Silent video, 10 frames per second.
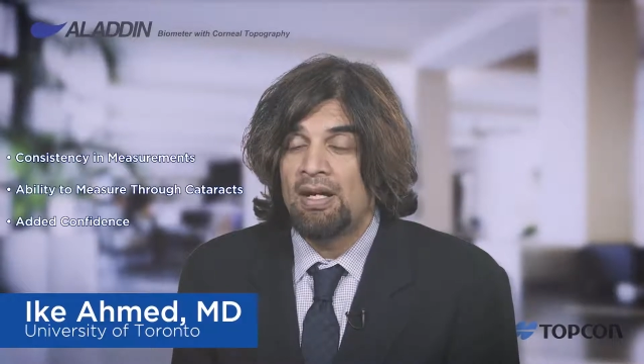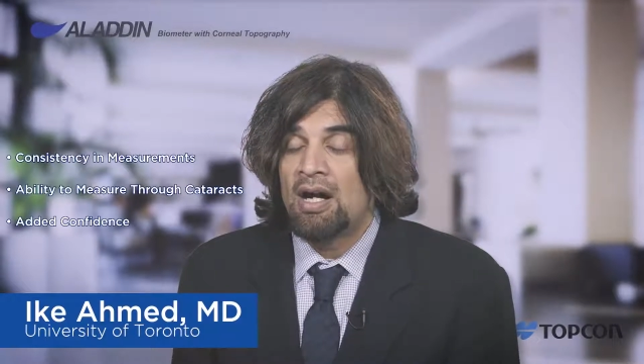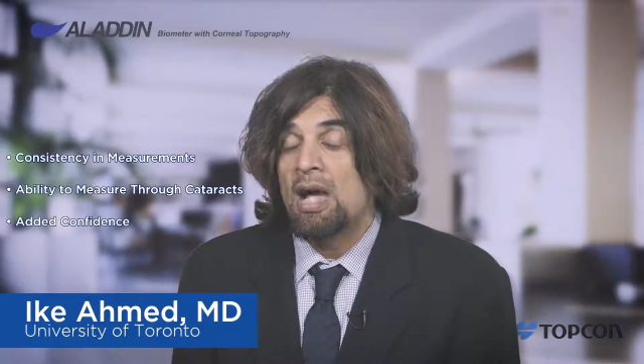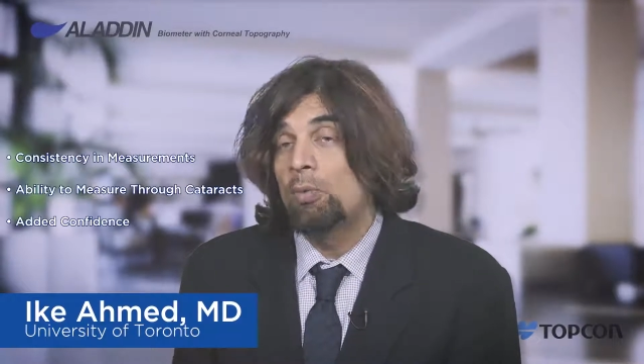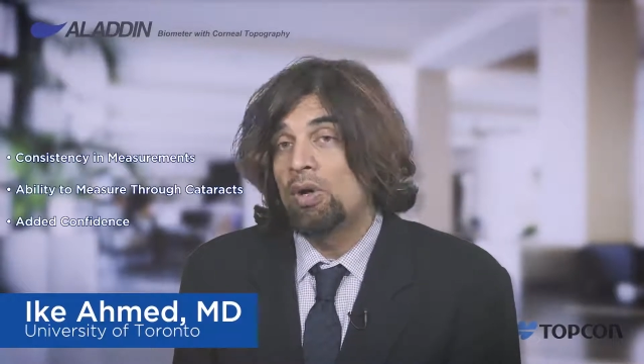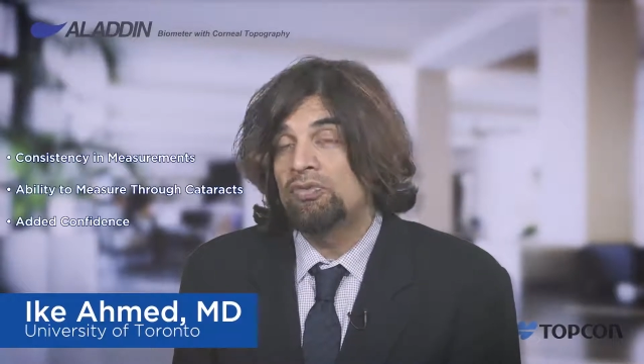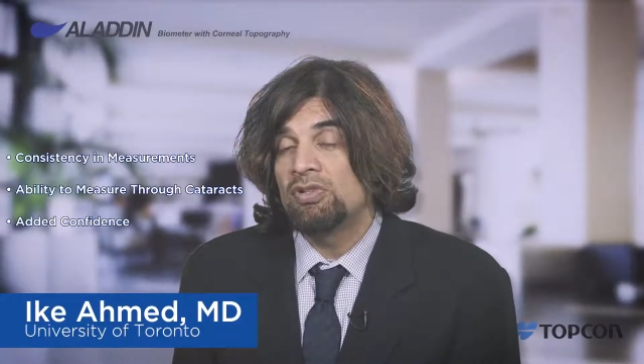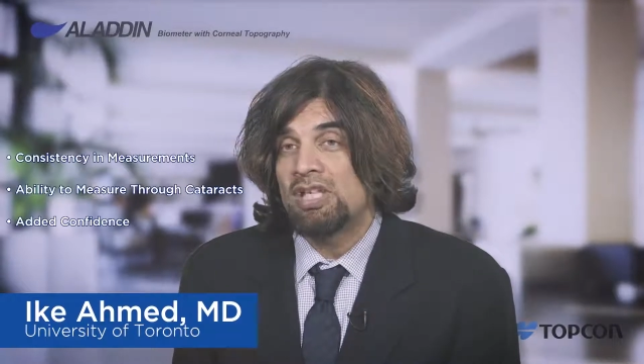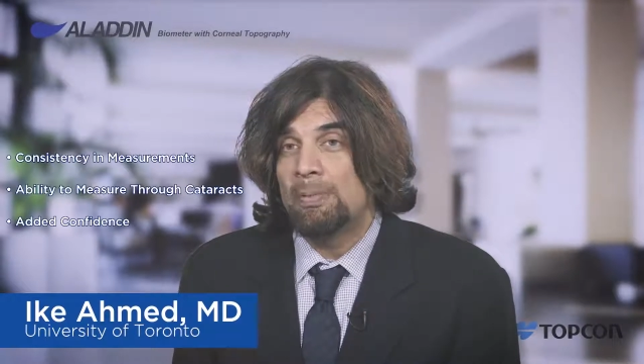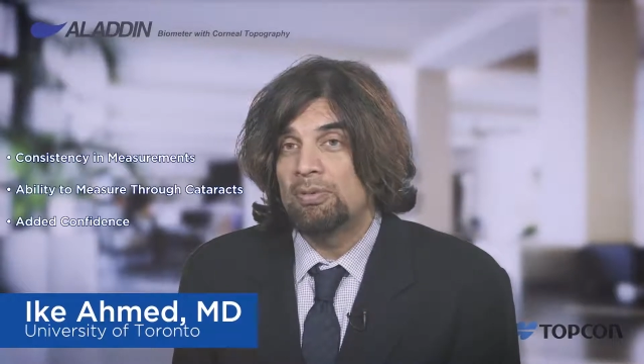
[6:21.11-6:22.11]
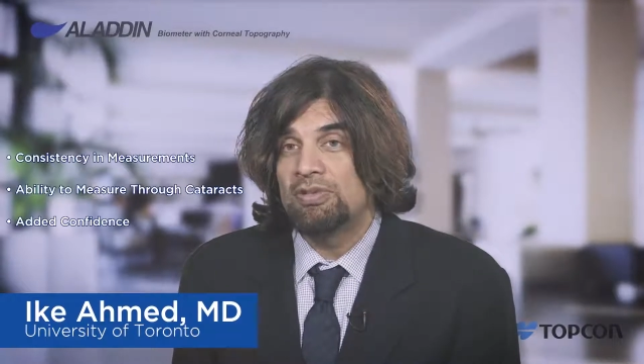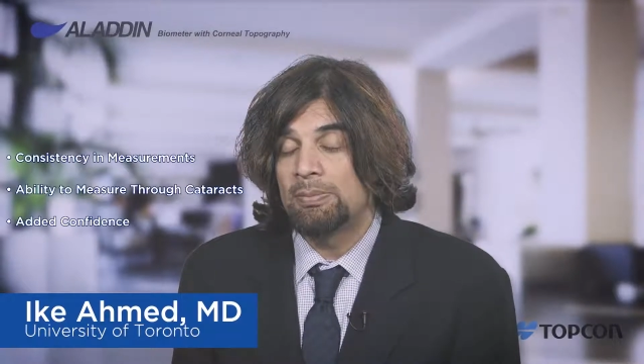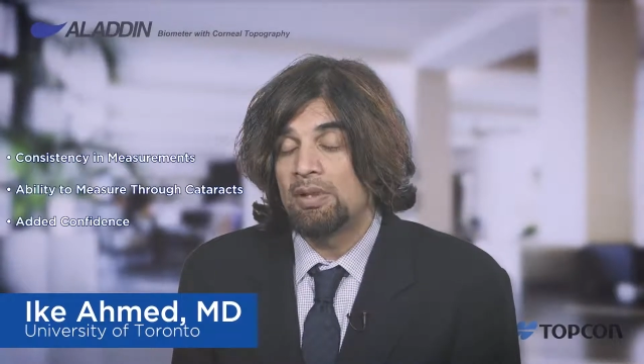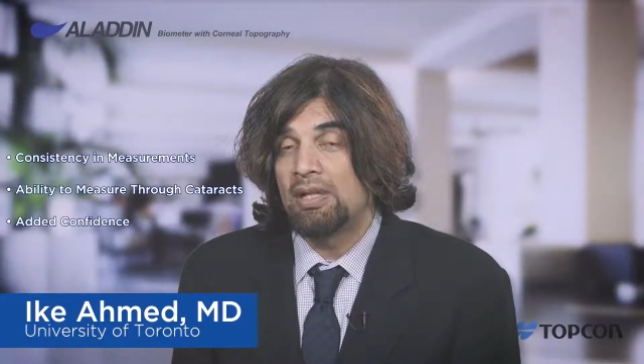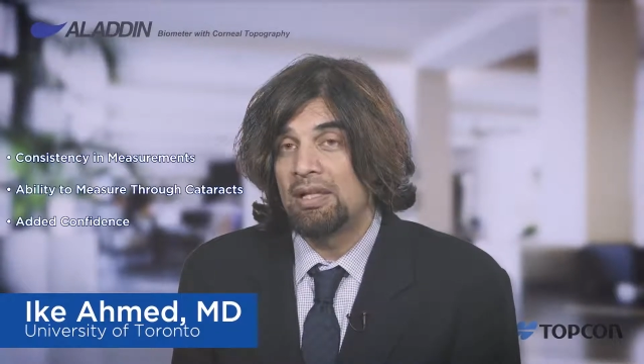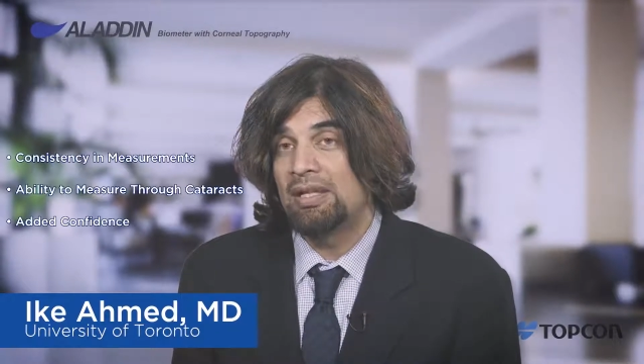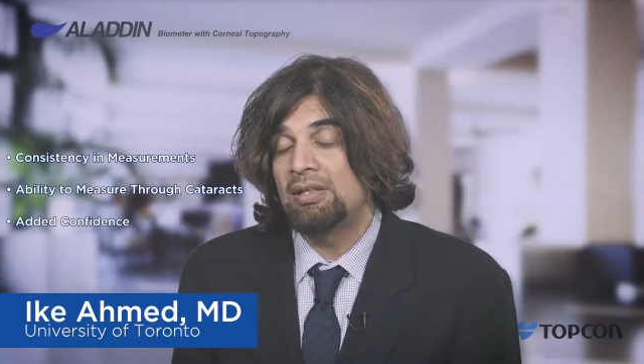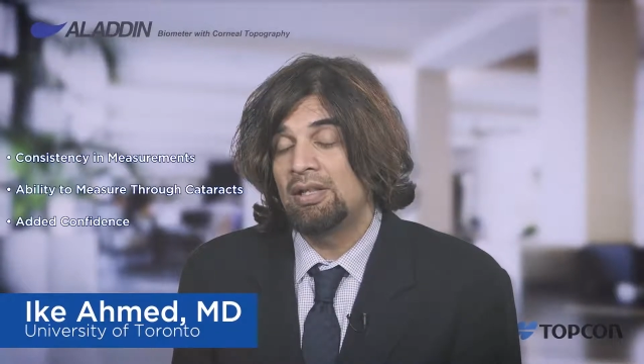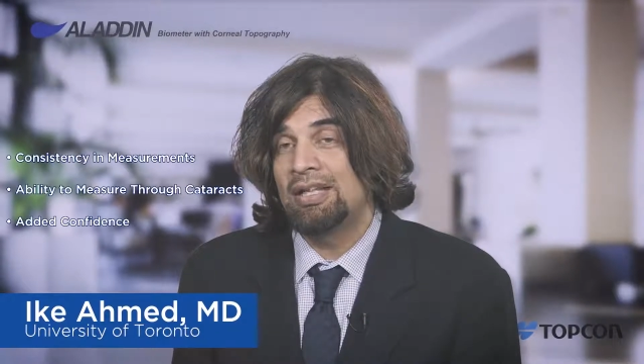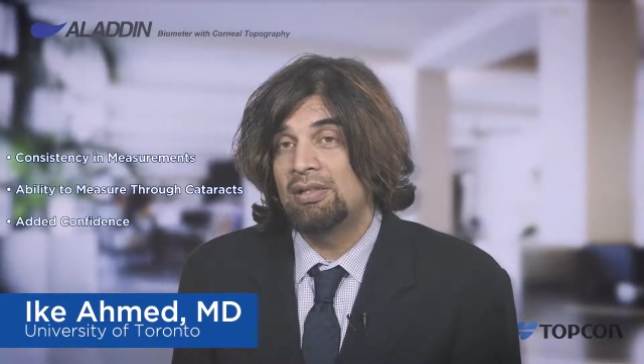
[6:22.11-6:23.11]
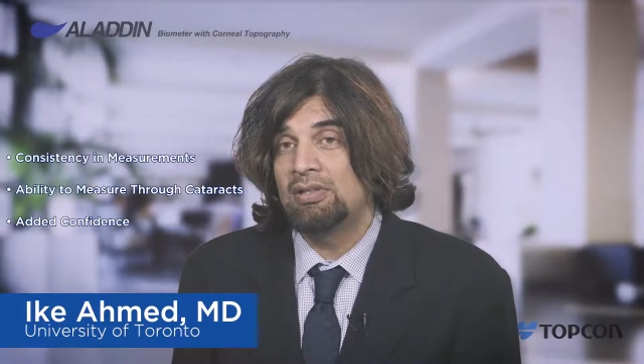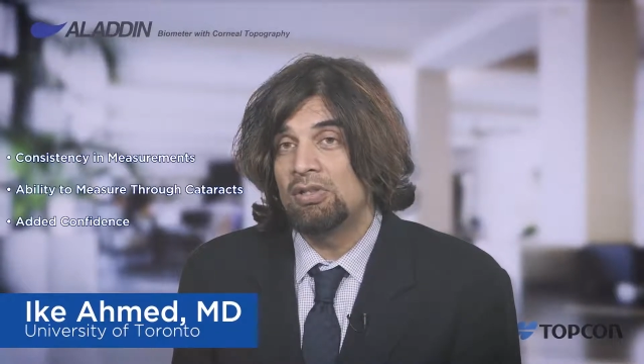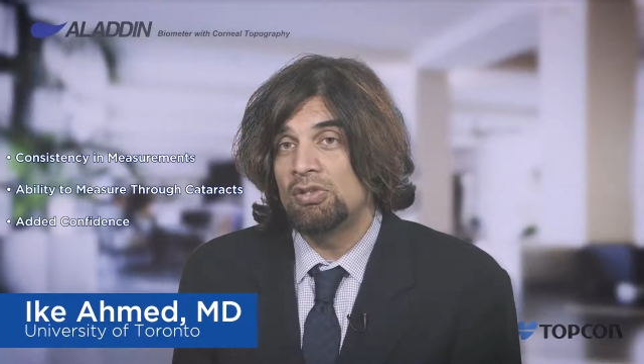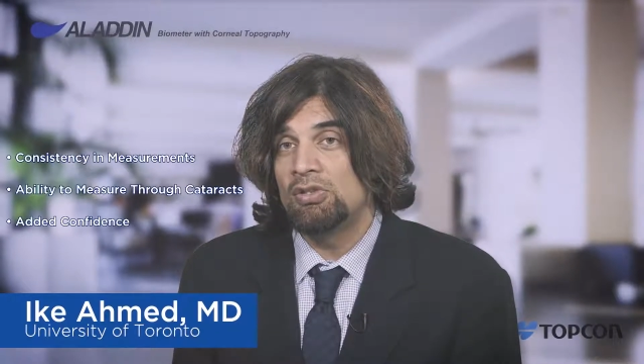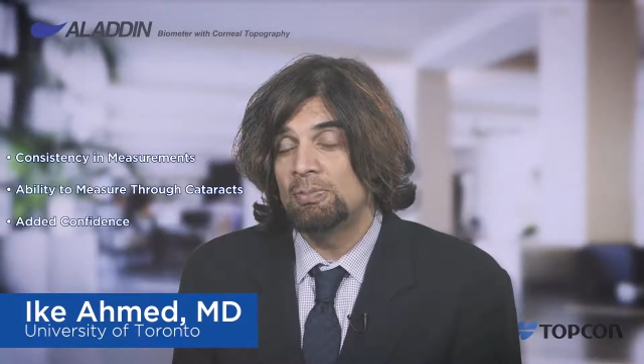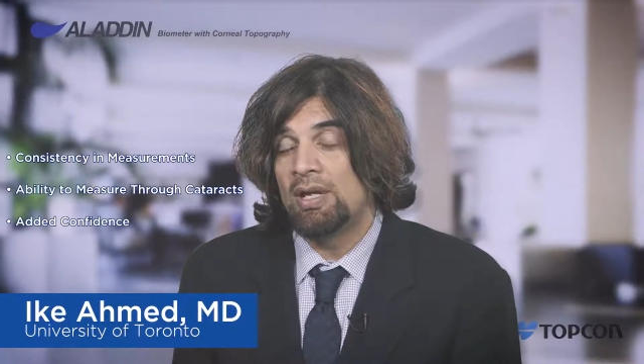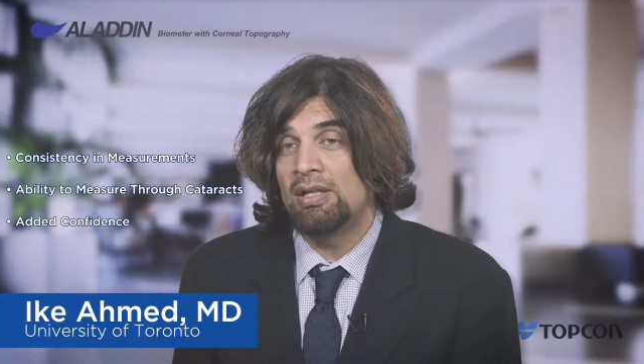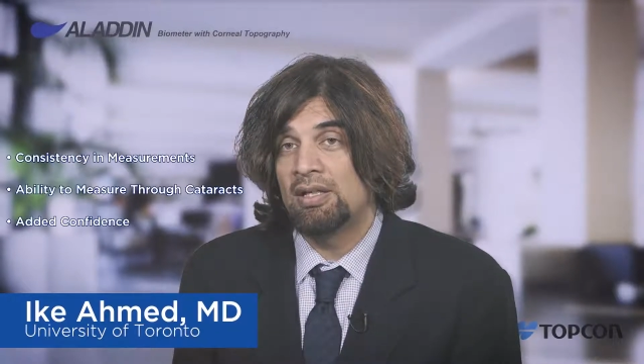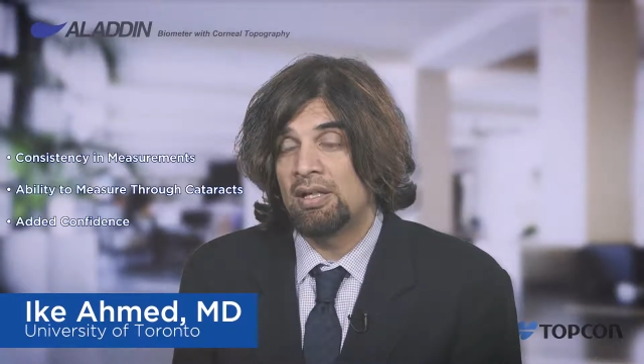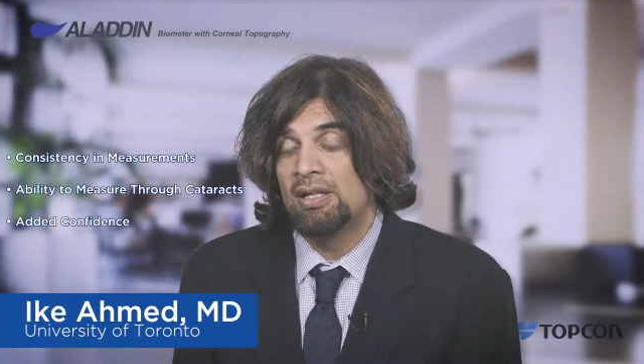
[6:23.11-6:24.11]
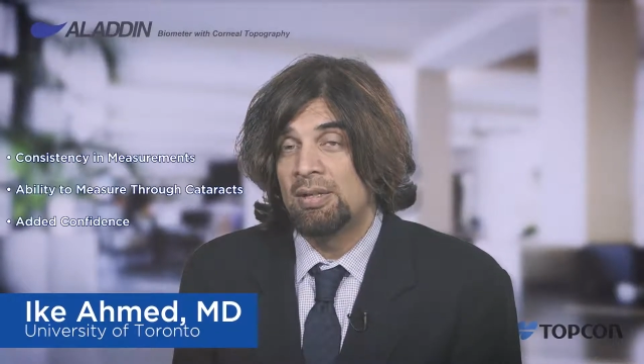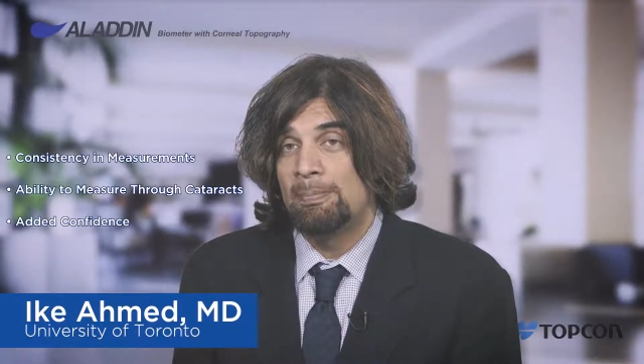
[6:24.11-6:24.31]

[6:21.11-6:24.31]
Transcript: I'm one, for example, typically liking to use my